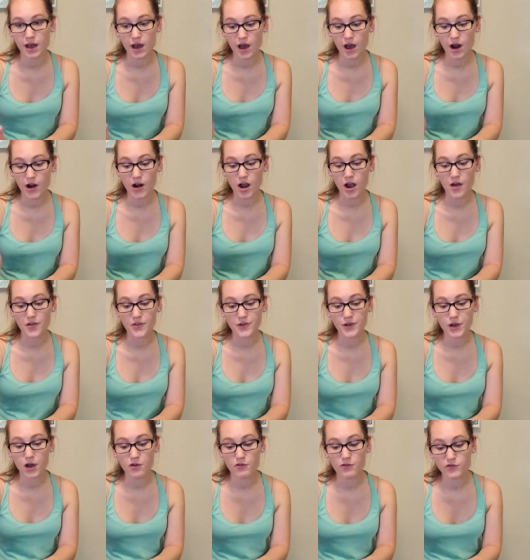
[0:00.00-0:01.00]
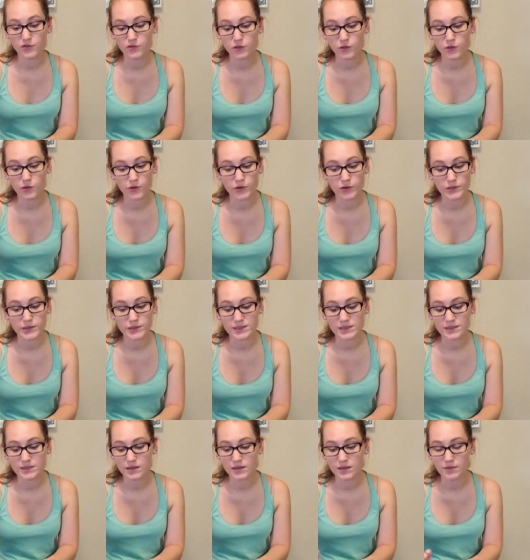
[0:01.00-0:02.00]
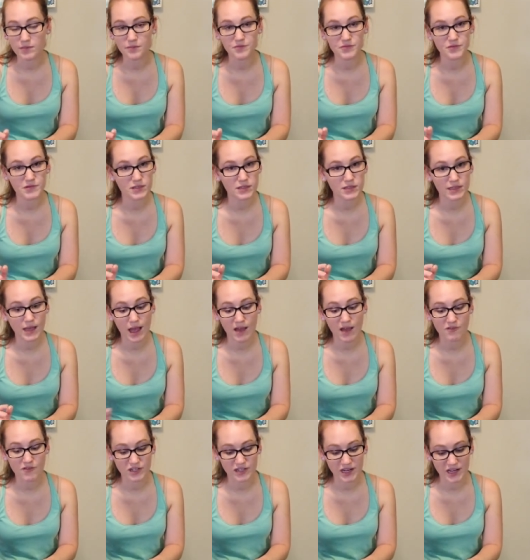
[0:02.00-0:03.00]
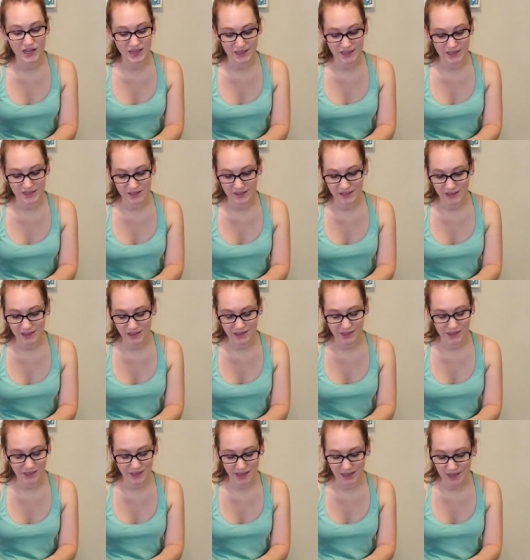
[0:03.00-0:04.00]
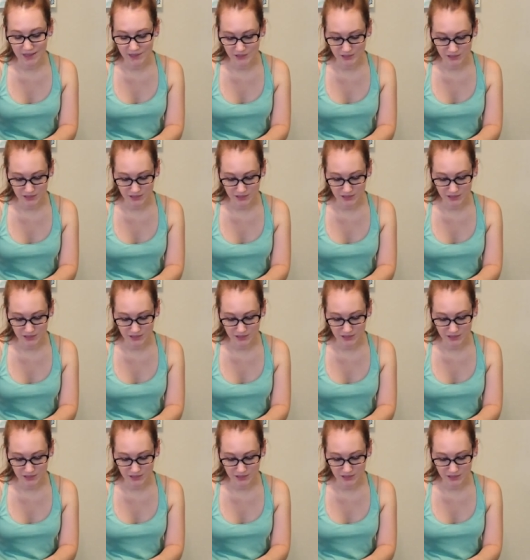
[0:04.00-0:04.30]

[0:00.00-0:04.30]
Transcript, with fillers: are on the COVID floors every day. Like, I